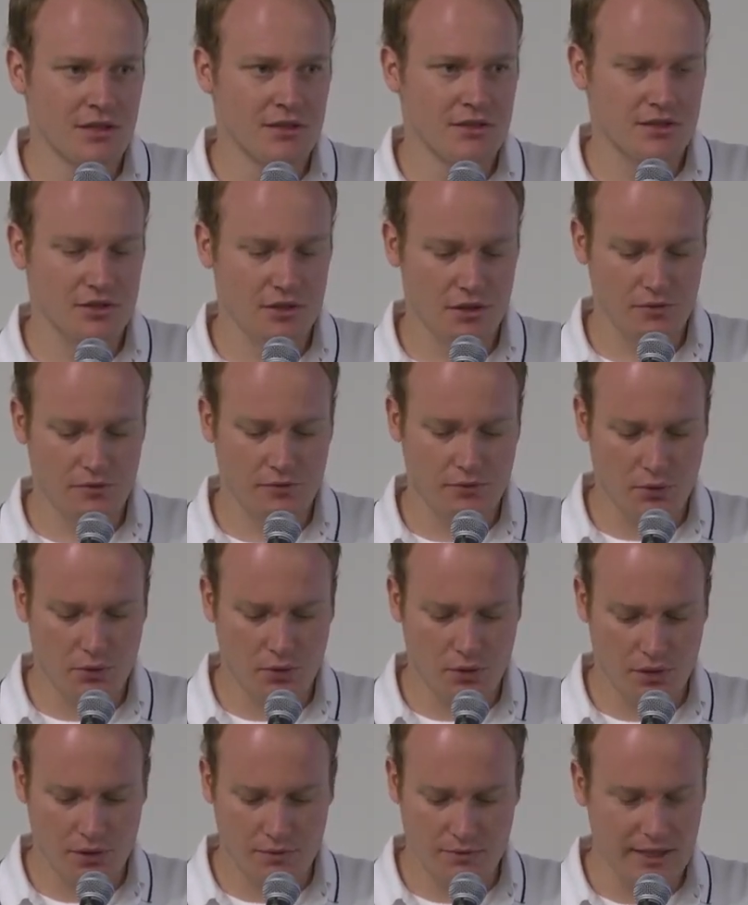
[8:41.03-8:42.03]
So
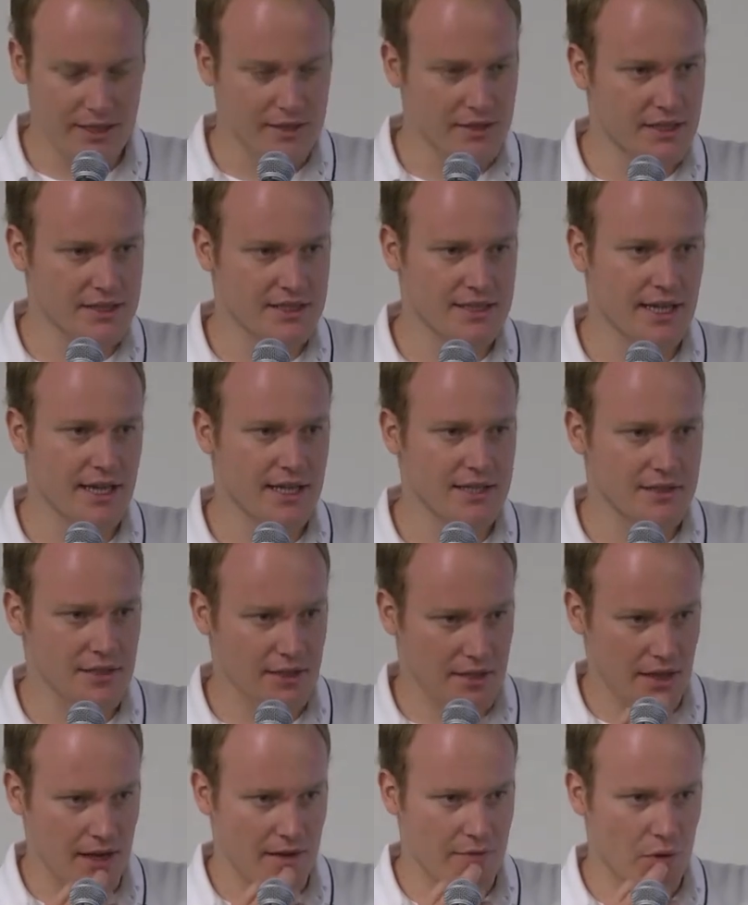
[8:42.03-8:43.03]
in this case,
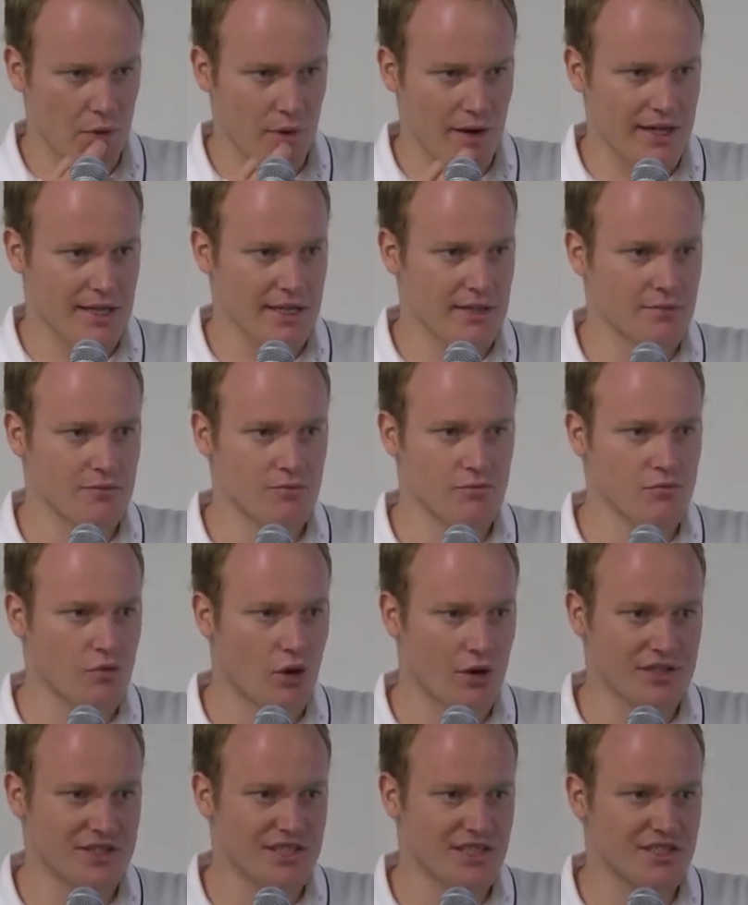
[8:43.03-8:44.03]
like I've already
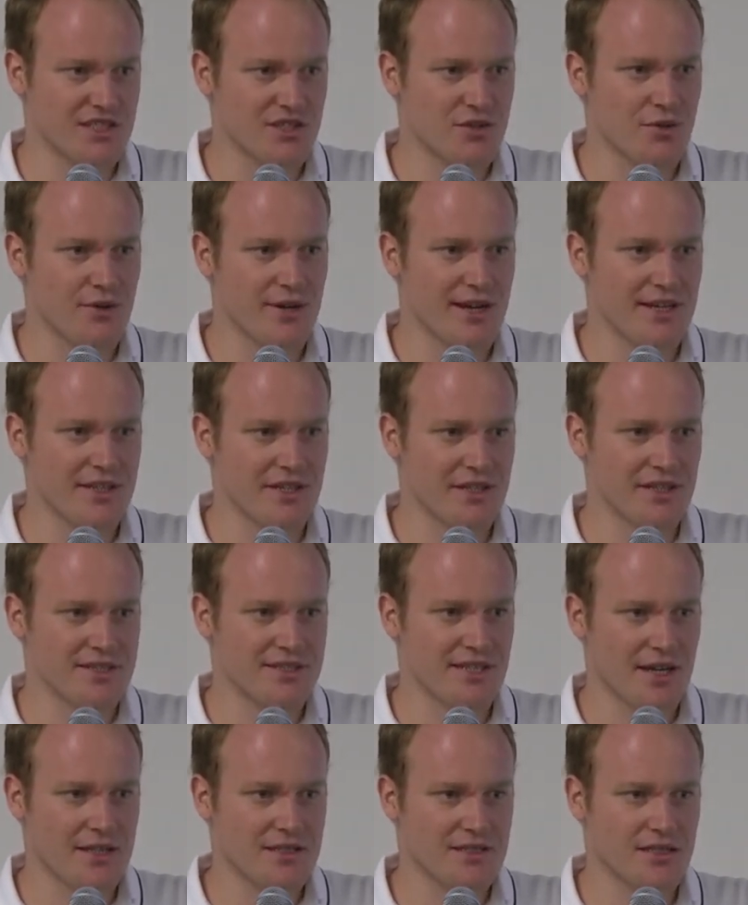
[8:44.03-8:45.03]
long since created the
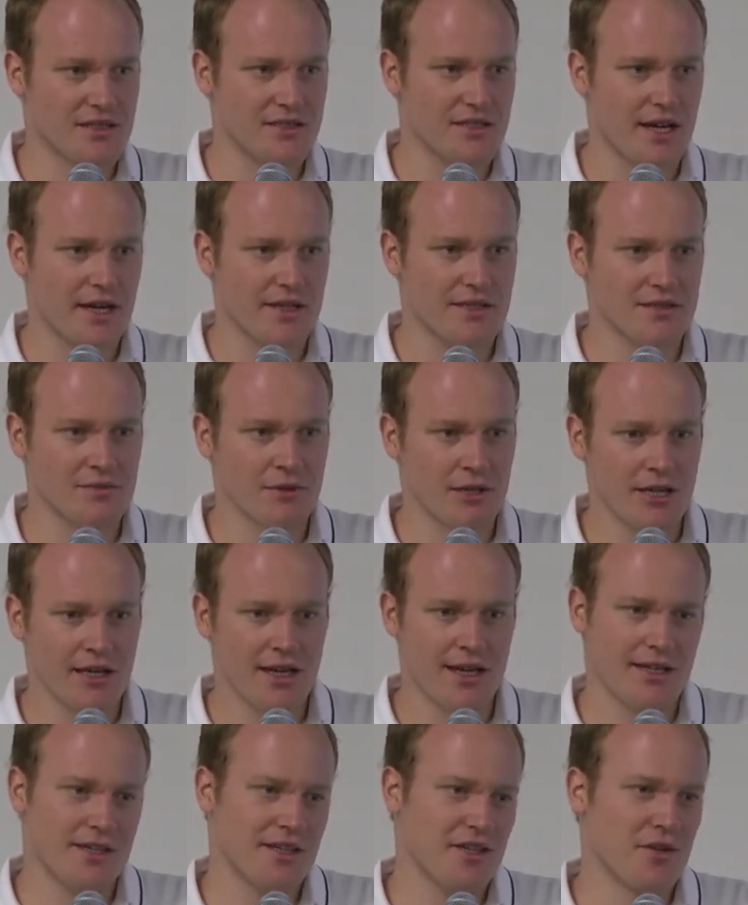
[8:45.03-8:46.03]
text index,
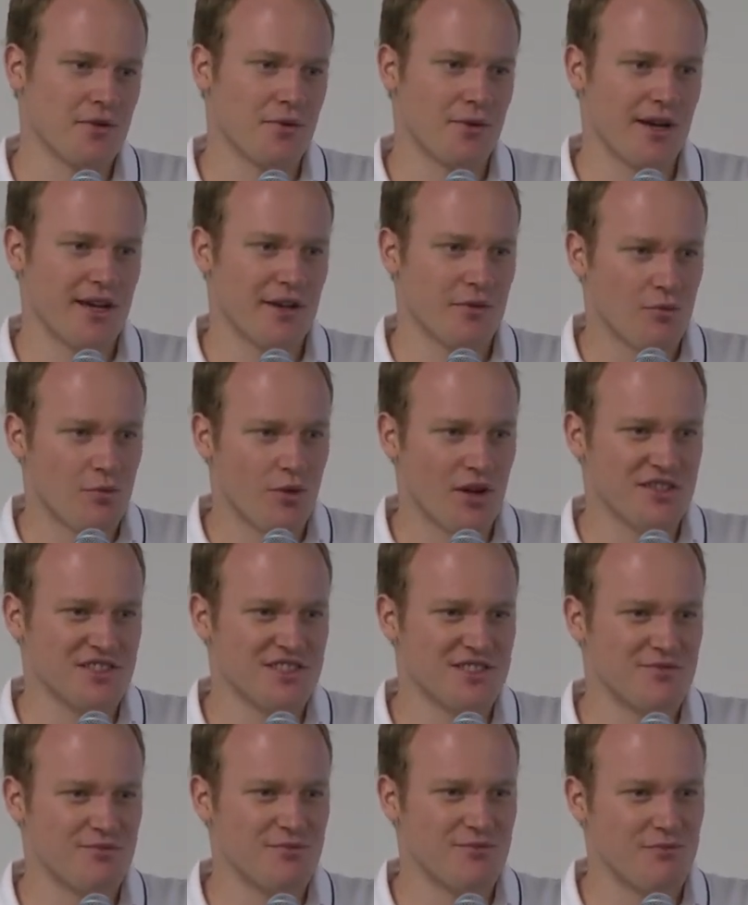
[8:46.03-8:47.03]
and either way, it
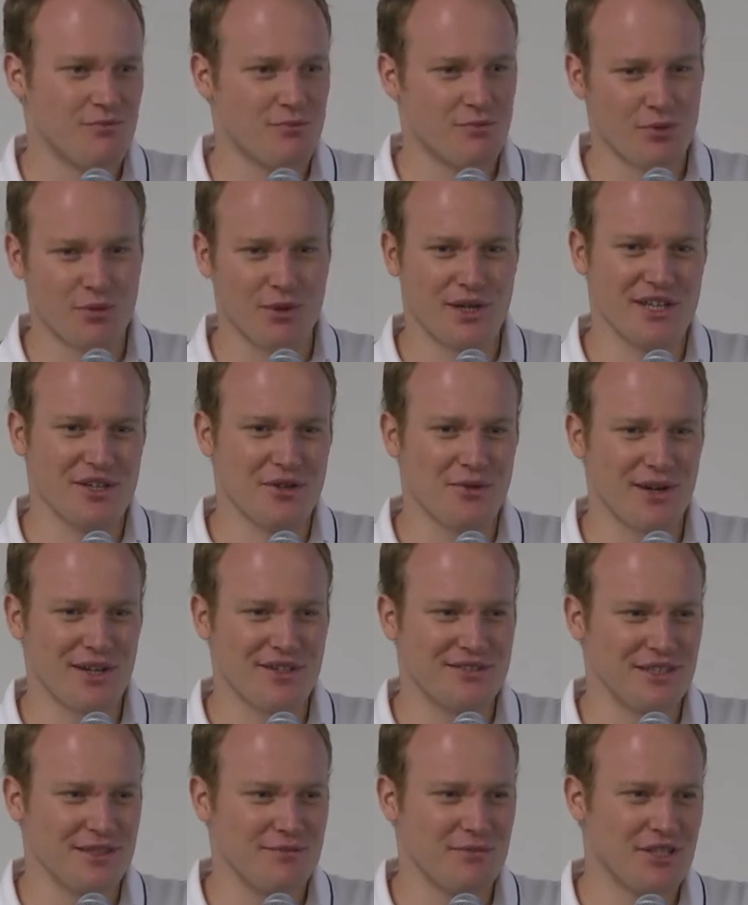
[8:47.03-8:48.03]
runs pretty
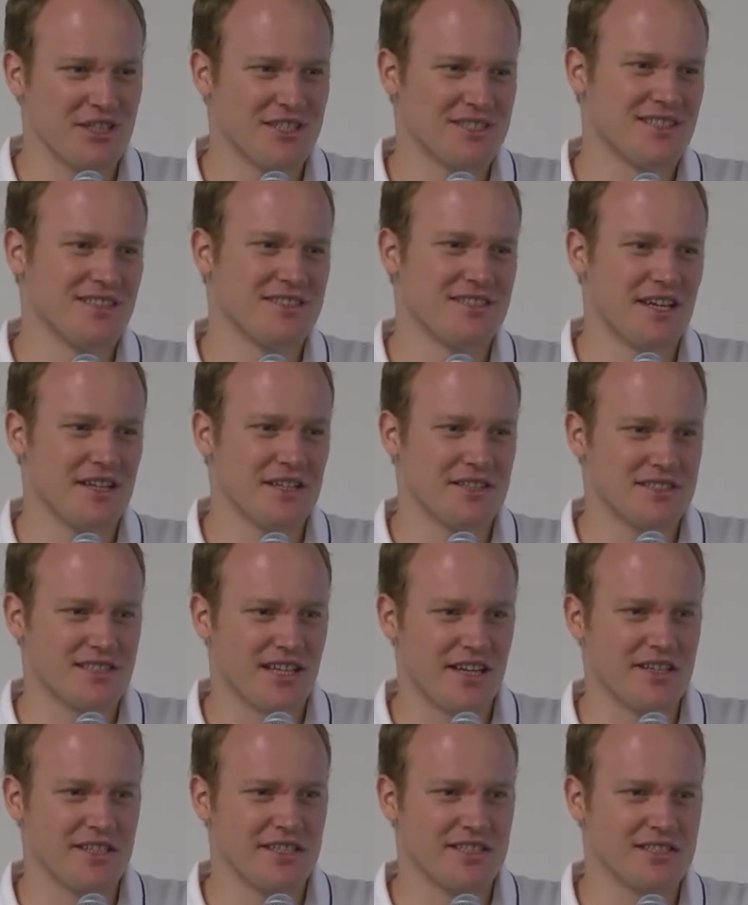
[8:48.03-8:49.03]
quickly because the data
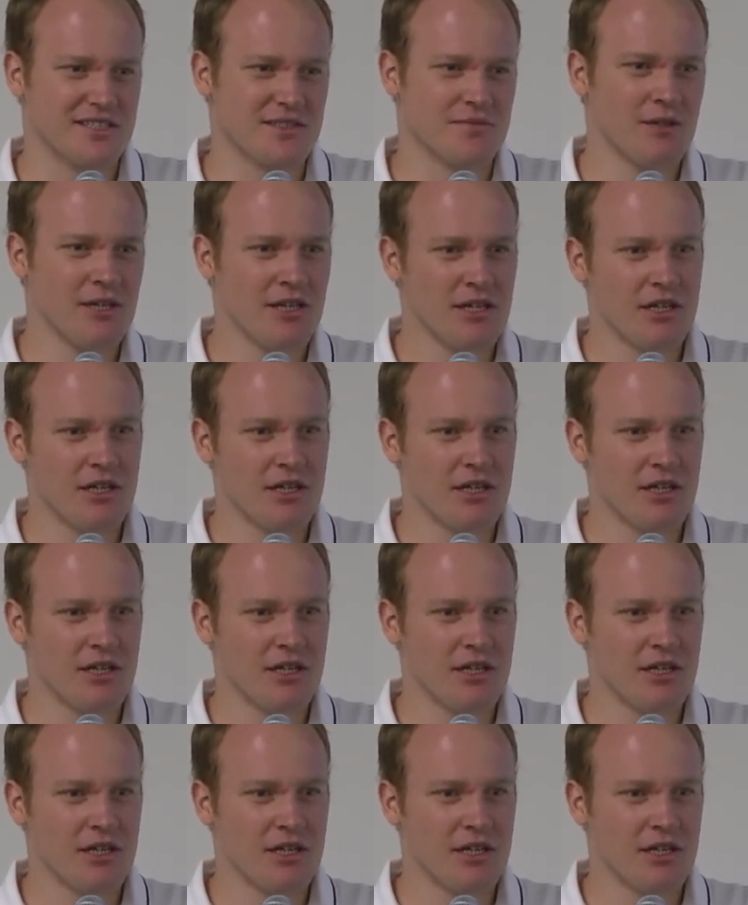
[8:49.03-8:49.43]
set is